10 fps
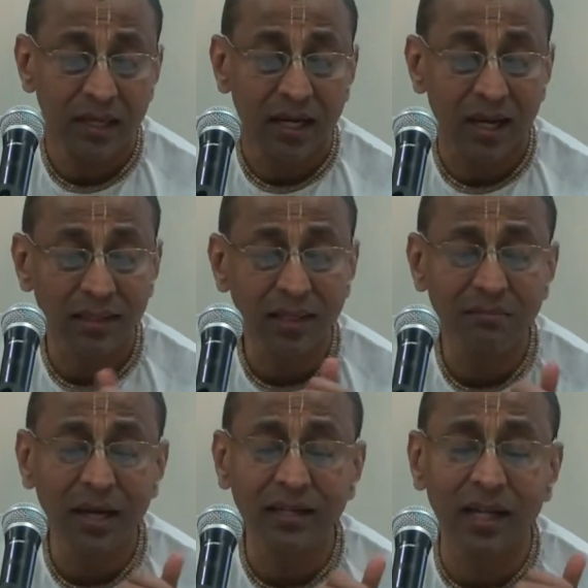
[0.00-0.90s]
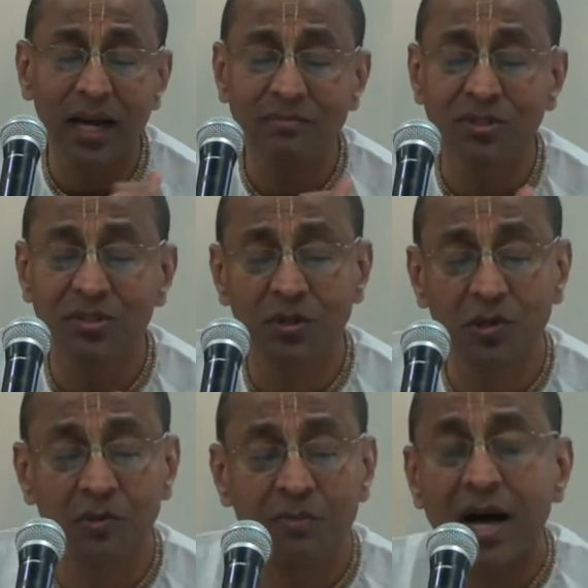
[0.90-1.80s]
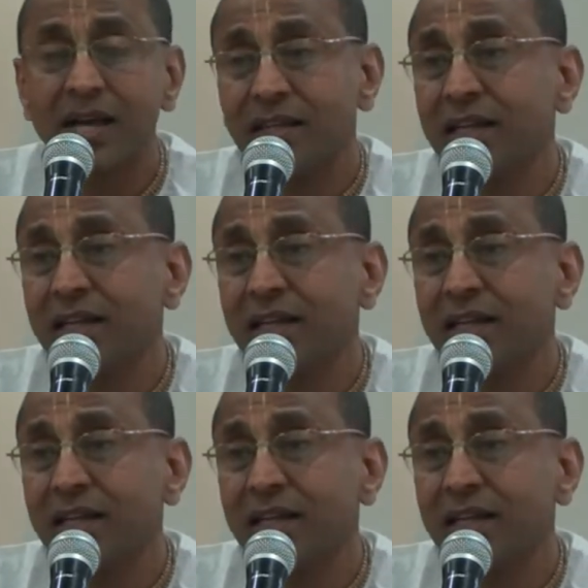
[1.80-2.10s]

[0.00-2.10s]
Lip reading: Katamanyams to go by.